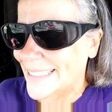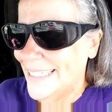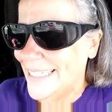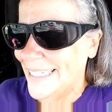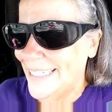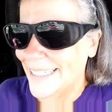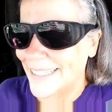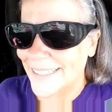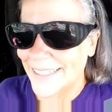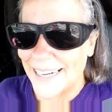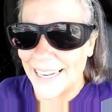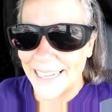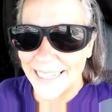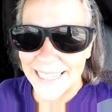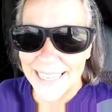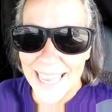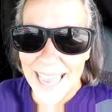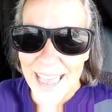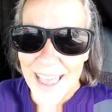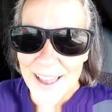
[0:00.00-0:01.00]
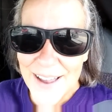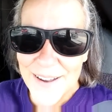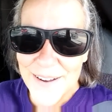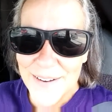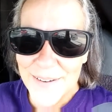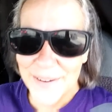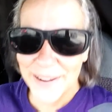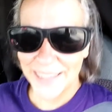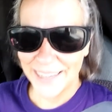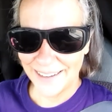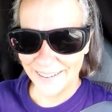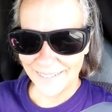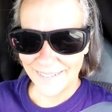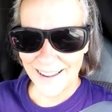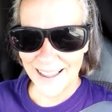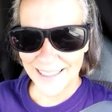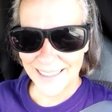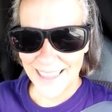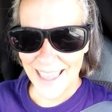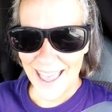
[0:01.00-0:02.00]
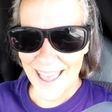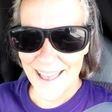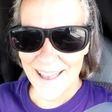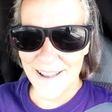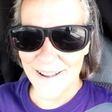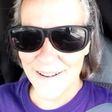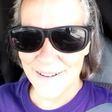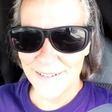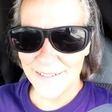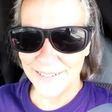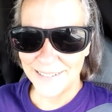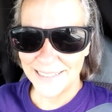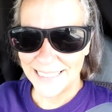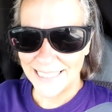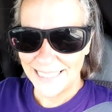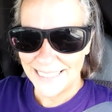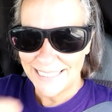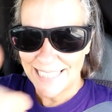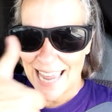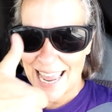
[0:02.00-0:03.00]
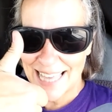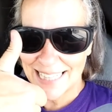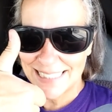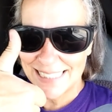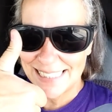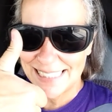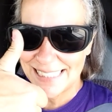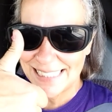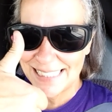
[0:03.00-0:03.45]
Here I go. Yes!